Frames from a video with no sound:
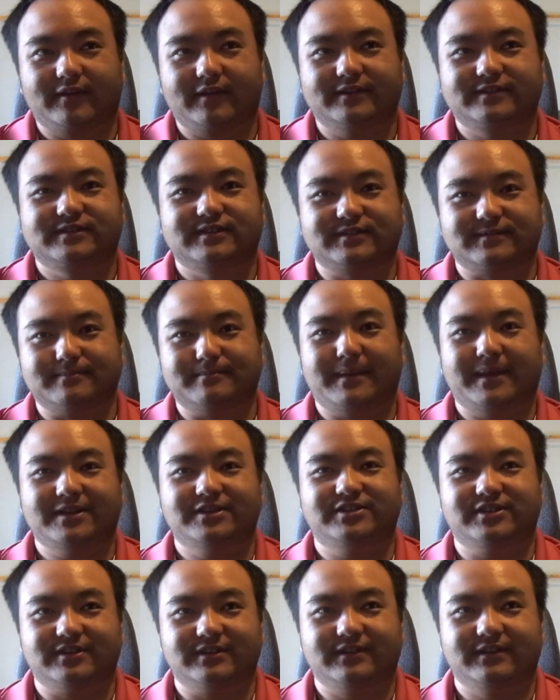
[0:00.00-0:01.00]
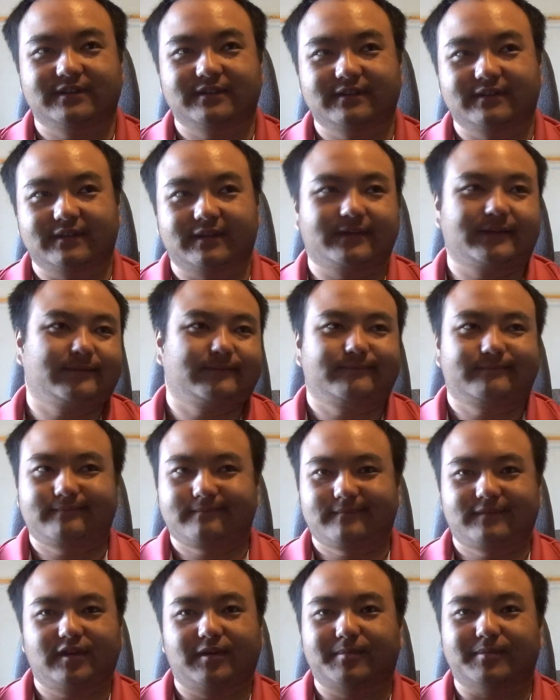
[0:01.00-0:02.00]
It's just mentioned, like
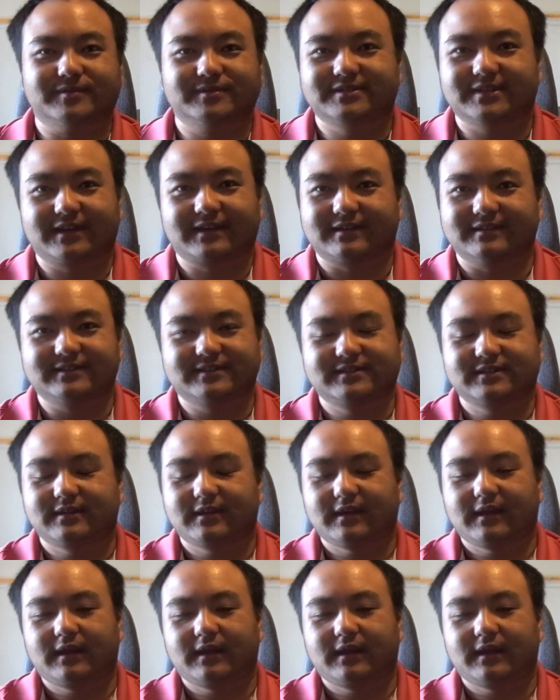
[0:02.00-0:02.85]
a couple seconds.